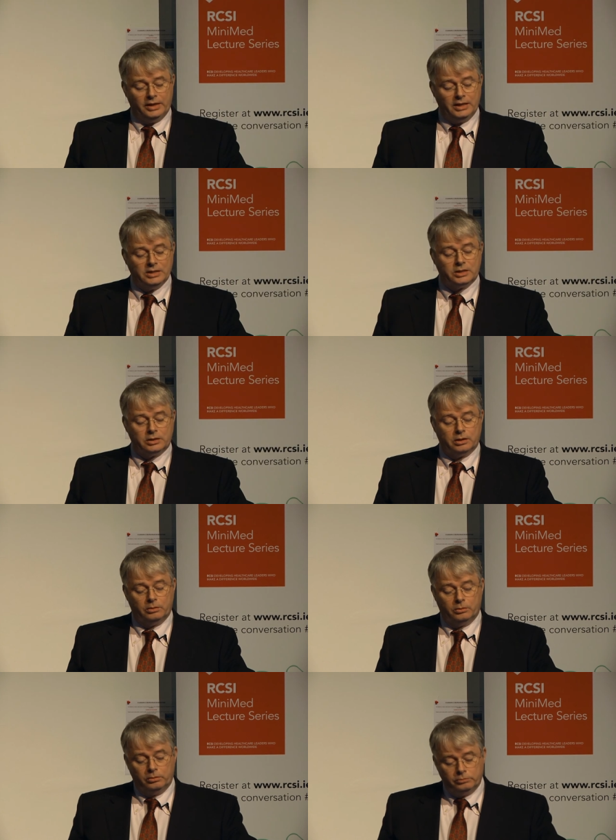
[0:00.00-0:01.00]
these
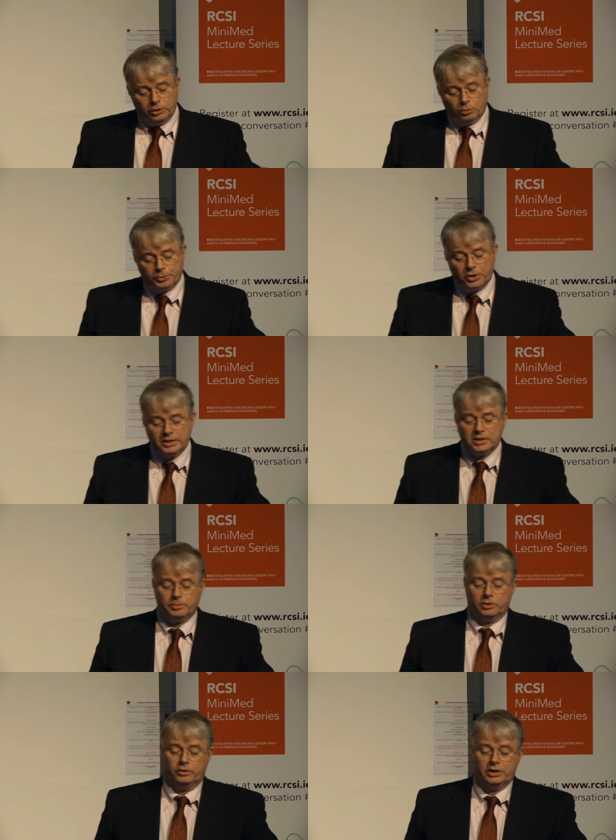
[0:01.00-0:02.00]
you know,
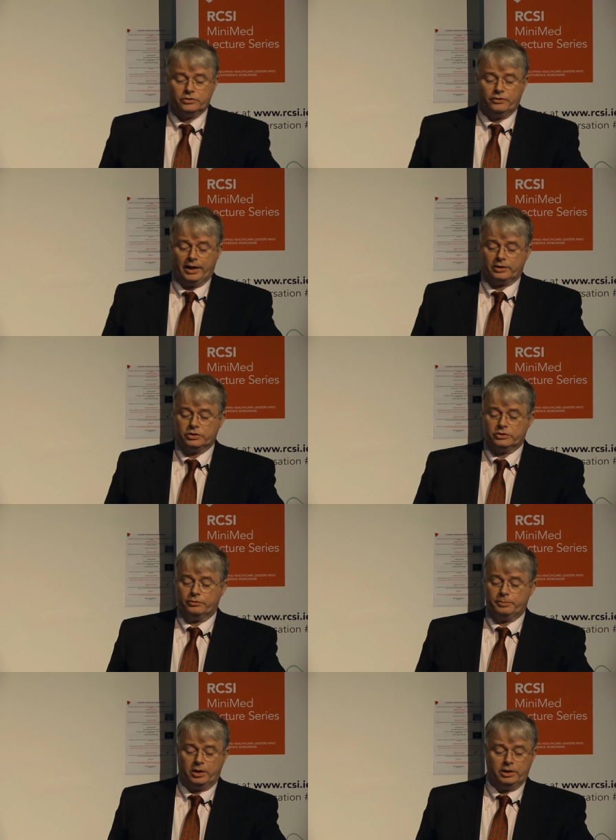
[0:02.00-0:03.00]
principal risk factors
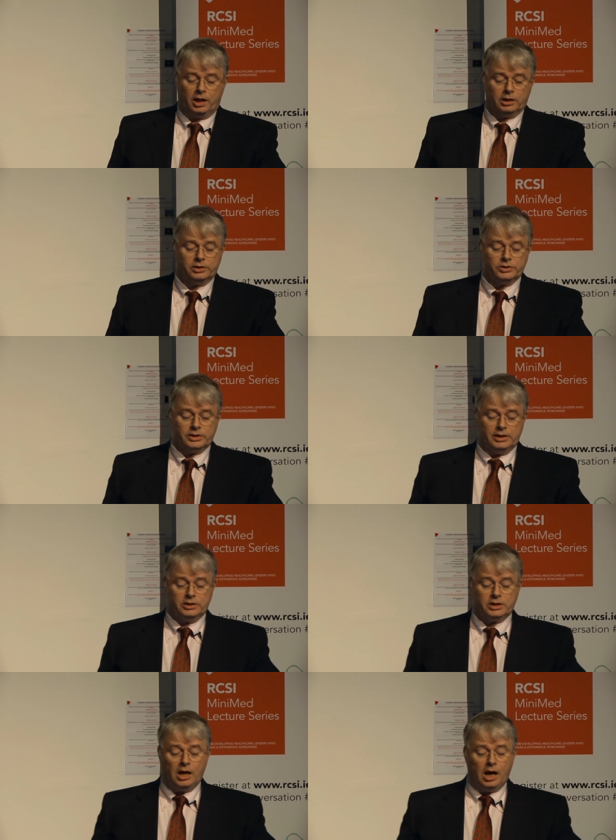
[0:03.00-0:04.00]
for periodontal
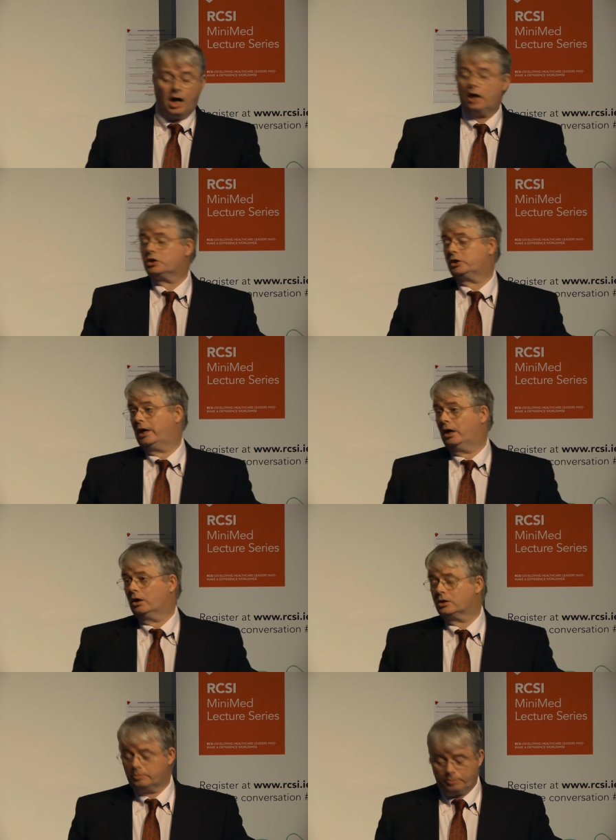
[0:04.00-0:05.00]
disease are
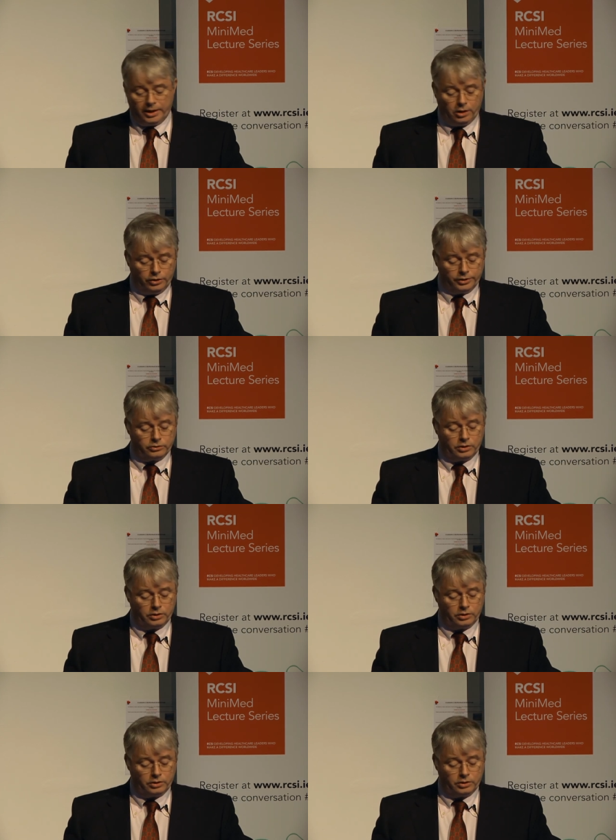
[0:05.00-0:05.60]
shared by other